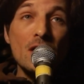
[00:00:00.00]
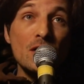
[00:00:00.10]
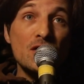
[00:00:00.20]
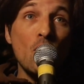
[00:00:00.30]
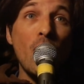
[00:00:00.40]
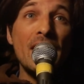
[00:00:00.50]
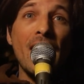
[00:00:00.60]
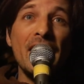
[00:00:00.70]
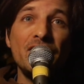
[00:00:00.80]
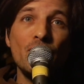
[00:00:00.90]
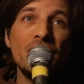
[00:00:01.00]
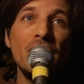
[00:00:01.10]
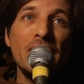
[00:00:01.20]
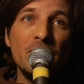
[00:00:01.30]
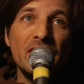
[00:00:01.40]
So I took
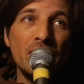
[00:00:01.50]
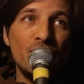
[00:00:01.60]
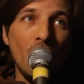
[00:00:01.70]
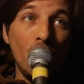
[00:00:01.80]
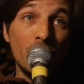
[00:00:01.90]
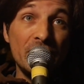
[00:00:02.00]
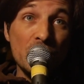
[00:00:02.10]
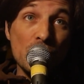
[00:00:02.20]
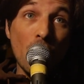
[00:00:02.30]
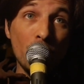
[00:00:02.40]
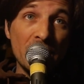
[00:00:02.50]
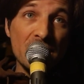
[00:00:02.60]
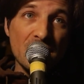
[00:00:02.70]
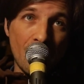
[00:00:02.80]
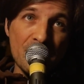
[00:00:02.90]
the liberty of already chopping
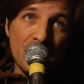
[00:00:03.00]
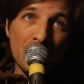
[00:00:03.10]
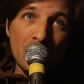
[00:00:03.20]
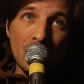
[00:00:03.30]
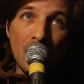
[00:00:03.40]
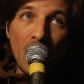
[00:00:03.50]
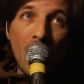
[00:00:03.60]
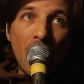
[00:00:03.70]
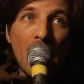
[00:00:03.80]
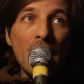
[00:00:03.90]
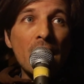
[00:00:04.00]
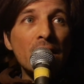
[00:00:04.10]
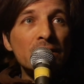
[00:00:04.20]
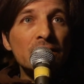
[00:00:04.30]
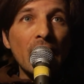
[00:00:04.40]
something,
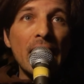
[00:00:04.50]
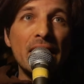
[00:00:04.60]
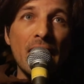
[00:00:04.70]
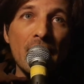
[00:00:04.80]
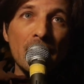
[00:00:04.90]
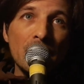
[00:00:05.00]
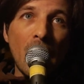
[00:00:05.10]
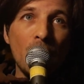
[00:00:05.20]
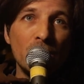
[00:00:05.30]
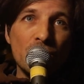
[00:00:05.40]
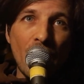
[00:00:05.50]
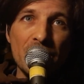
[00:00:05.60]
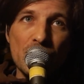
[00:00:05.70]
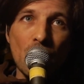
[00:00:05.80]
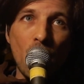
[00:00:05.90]
and again I will try
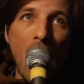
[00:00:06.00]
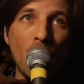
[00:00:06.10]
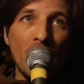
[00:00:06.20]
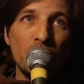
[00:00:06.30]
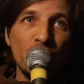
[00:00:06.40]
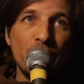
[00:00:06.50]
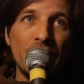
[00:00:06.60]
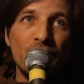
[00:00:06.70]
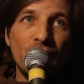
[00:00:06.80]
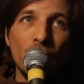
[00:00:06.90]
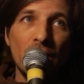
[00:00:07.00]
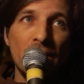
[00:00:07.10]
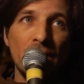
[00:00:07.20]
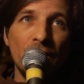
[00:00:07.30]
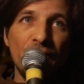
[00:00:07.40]
to show how I prepare for
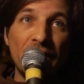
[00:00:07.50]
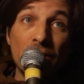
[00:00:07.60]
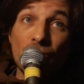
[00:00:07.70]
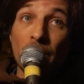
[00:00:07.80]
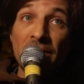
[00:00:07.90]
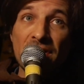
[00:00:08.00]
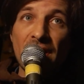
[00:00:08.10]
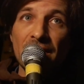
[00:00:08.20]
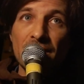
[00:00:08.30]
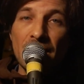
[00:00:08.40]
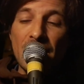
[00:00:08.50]
a finger drumming set.